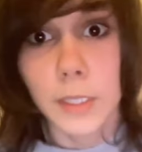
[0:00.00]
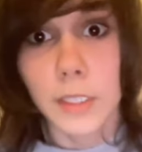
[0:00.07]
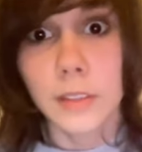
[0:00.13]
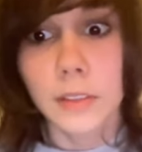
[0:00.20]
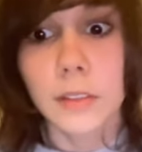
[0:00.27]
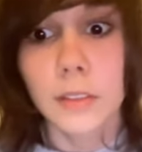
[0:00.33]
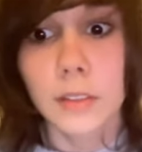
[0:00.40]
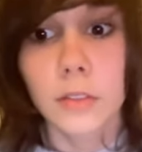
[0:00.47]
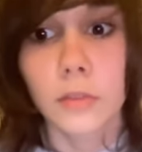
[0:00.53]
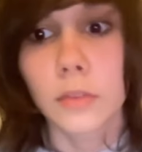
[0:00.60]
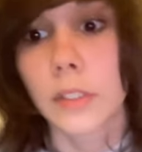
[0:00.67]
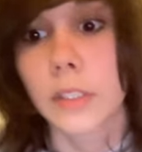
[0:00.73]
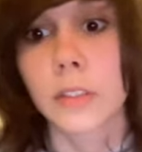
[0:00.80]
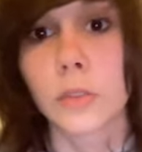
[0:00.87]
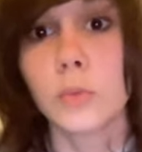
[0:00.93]
but it's still
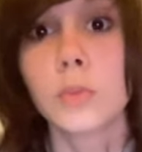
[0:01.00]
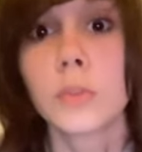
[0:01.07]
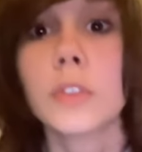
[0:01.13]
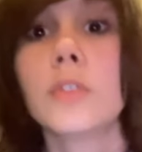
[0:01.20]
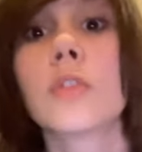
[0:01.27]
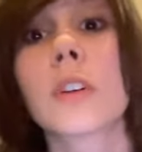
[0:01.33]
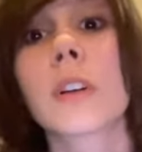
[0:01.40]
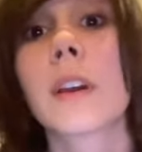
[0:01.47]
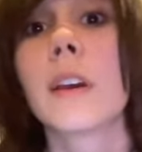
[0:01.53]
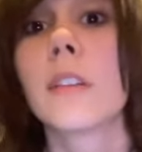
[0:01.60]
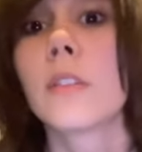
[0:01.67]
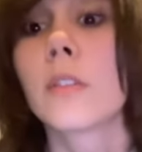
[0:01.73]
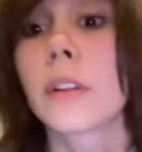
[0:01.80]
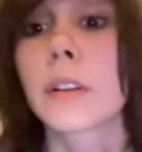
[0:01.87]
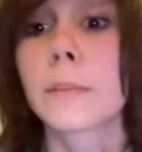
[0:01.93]
like, oh, you drink it
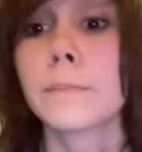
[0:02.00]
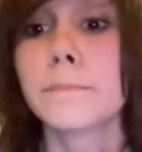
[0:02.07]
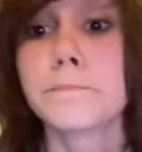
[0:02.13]
and you're like,